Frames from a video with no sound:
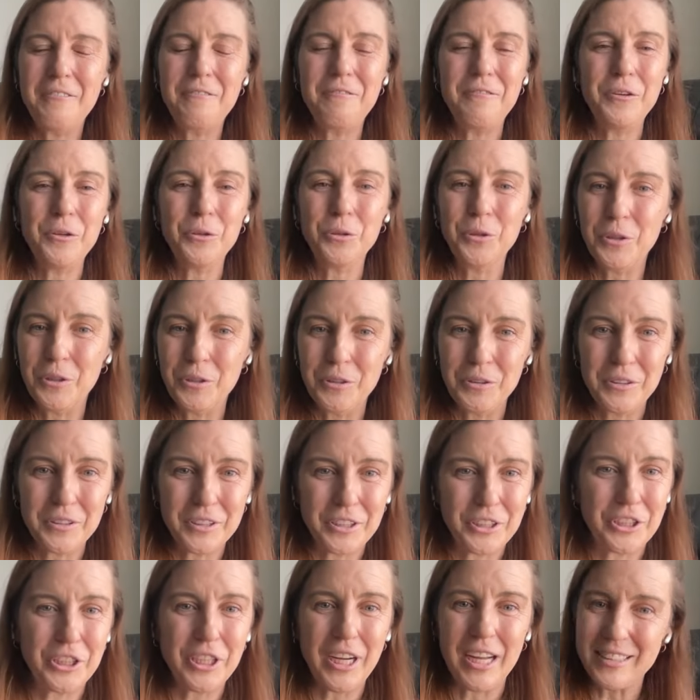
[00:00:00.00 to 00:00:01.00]
fuel
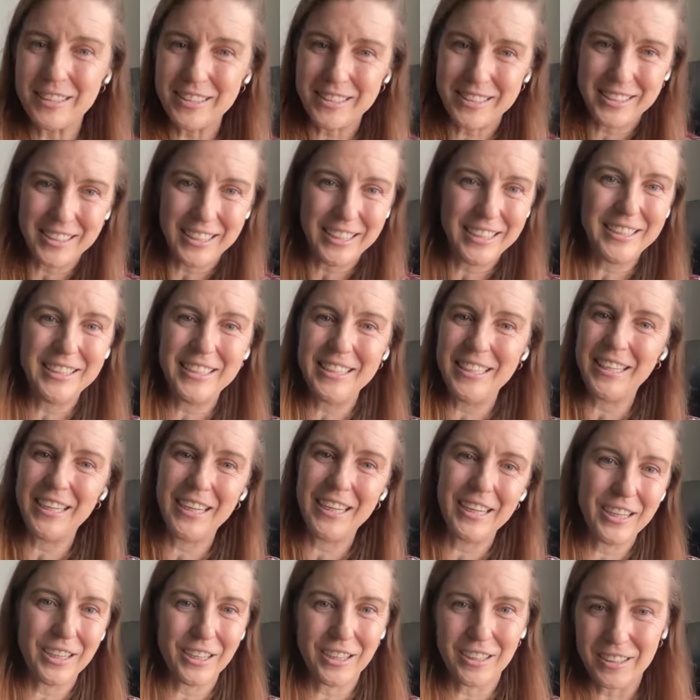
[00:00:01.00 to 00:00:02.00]
jets in the
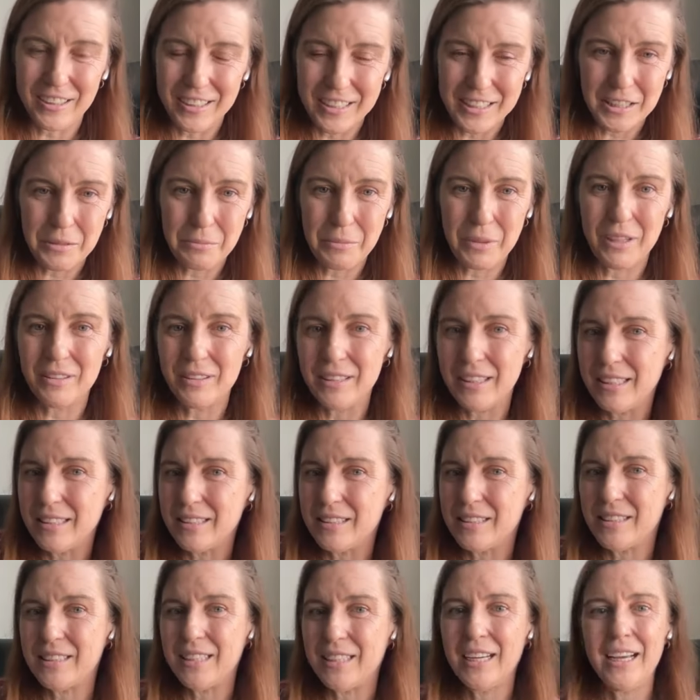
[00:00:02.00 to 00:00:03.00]
air in the Middle
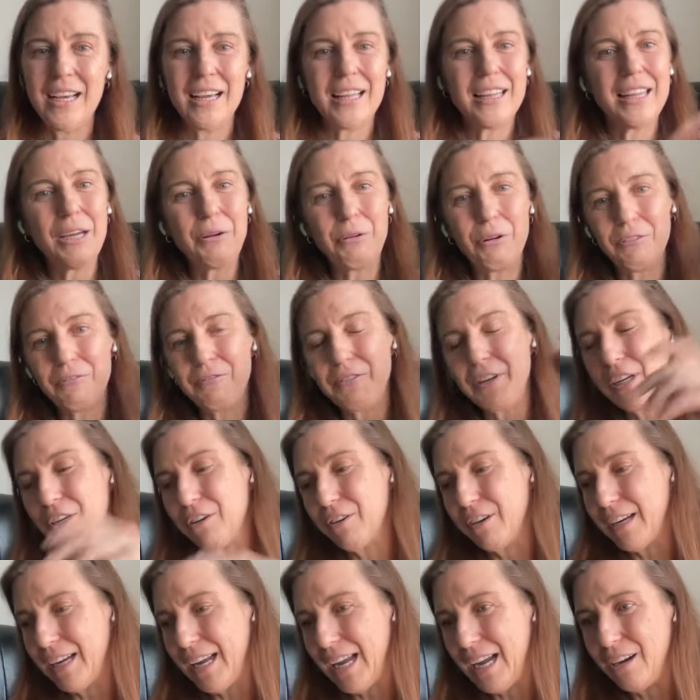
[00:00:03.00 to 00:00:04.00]
East. They were
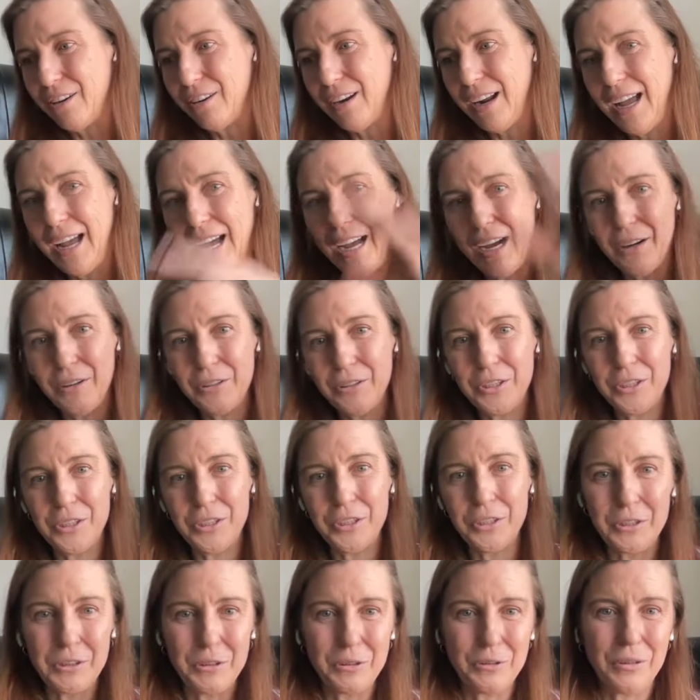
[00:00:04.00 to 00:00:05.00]
figuring out how
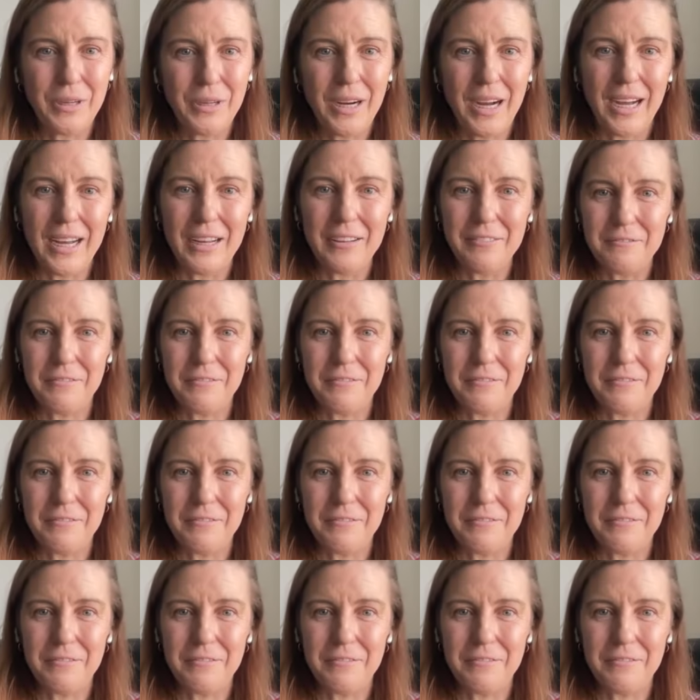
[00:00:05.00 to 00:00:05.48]
to uh,